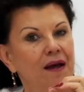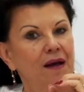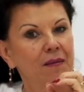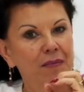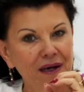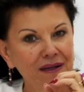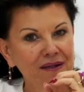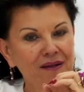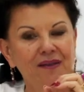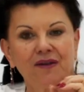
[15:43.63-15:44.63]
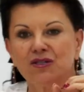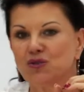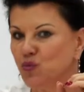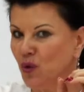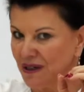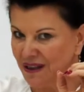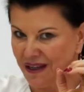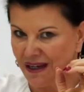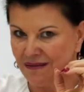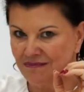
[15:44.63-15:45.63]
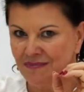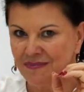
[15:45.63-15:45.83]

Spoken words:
But there is one thing